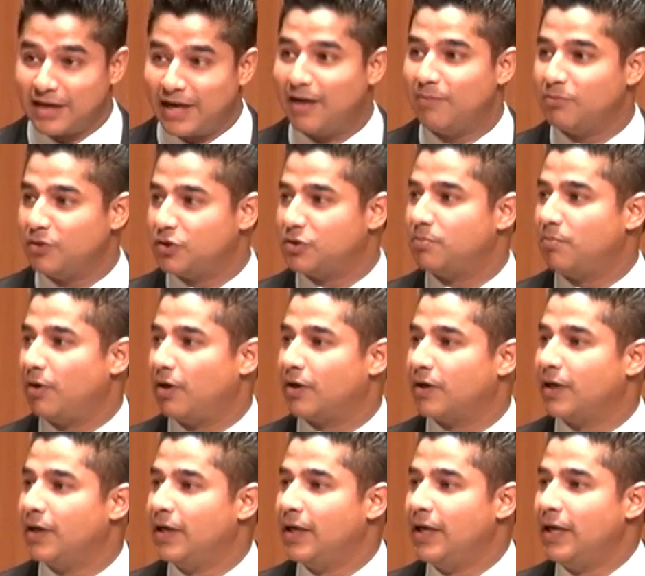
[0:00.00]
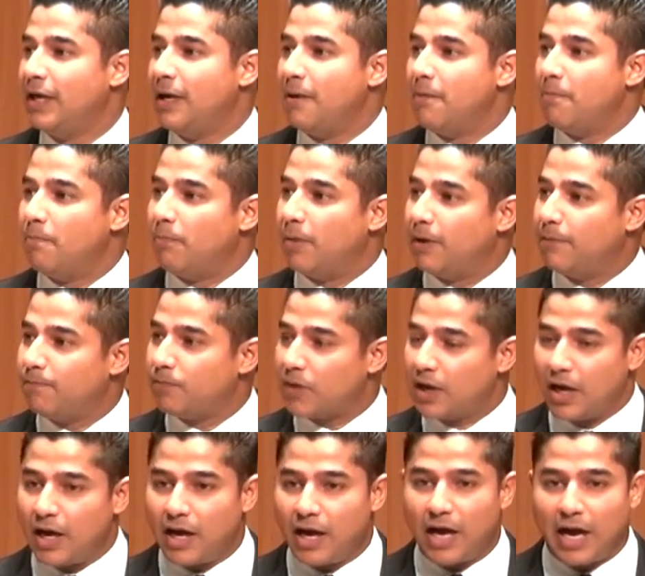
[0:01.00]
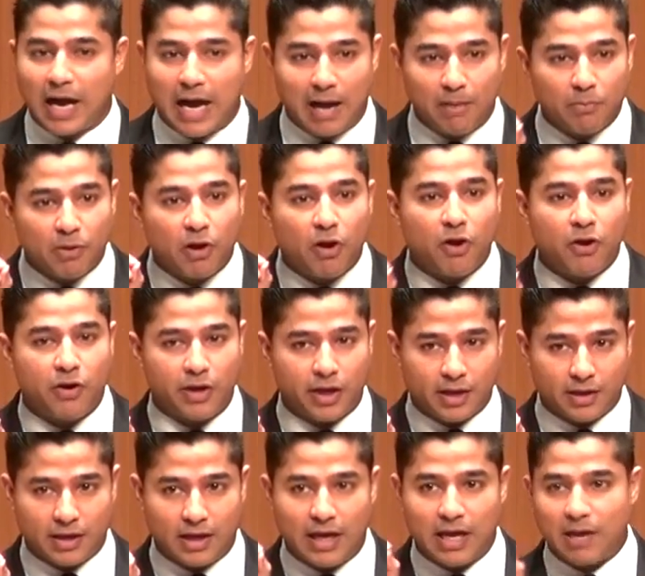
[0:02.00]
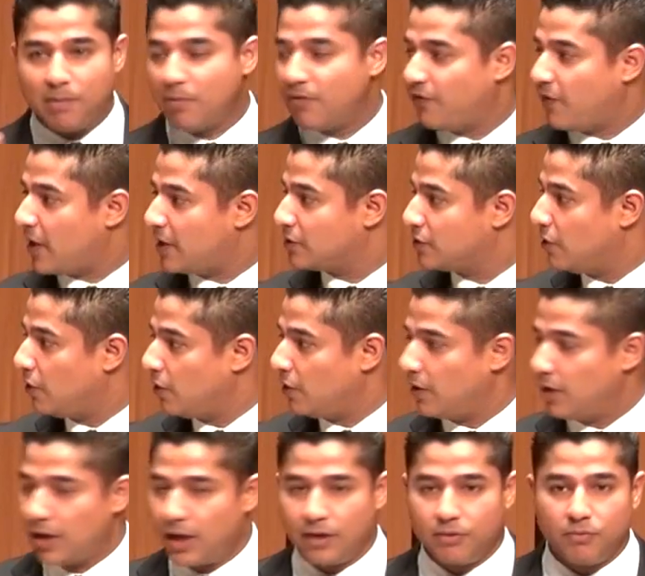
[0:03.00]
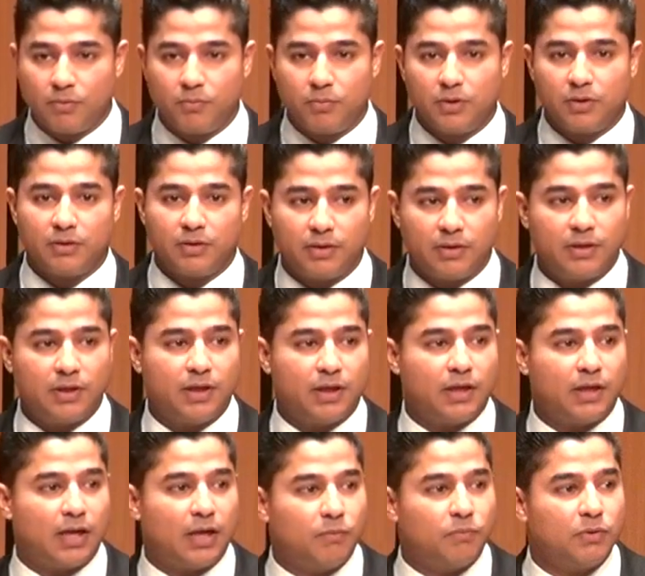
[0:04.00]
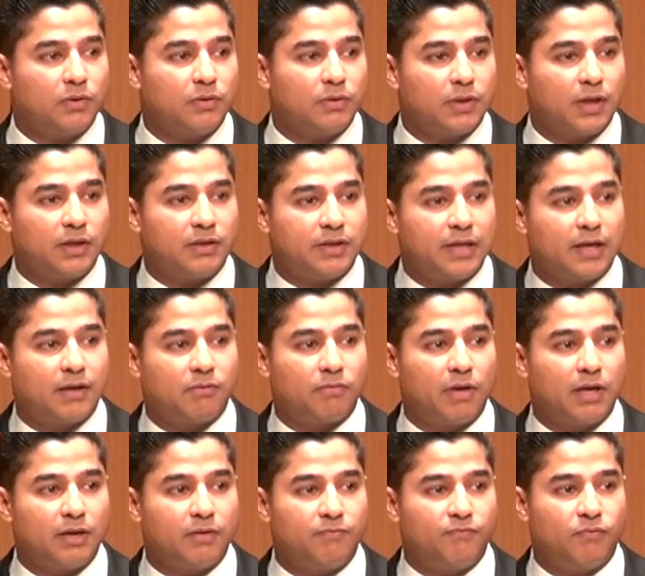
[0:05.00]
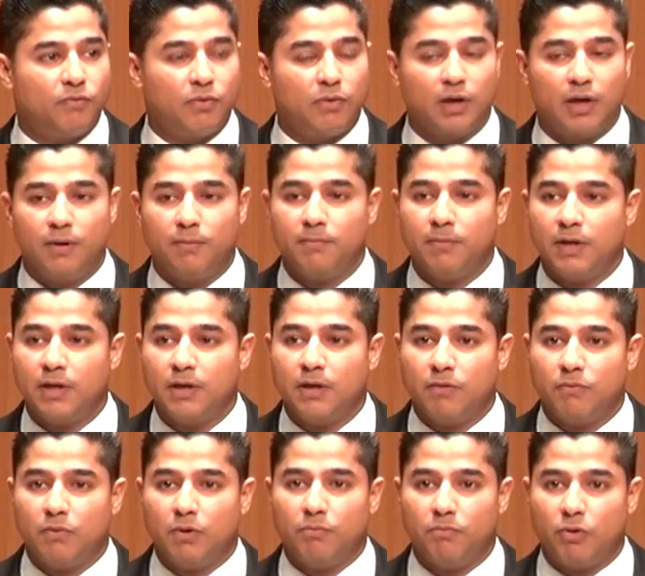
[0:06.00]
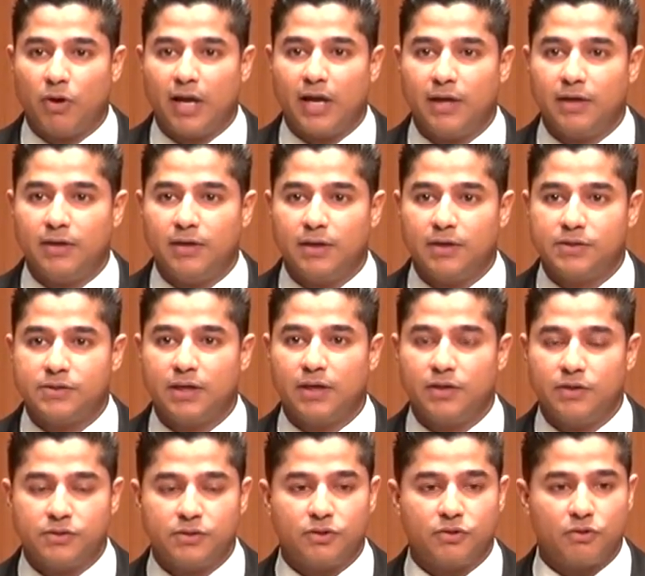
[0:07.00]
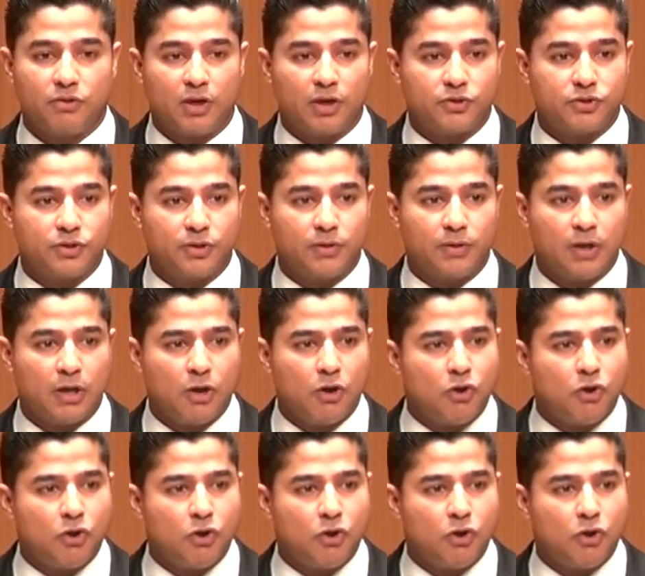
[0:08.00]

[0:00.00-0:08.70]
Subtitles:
I'm the schmuck, but I'm learning. I am a fast learner, and I will take credit for what Brad said in his introduction.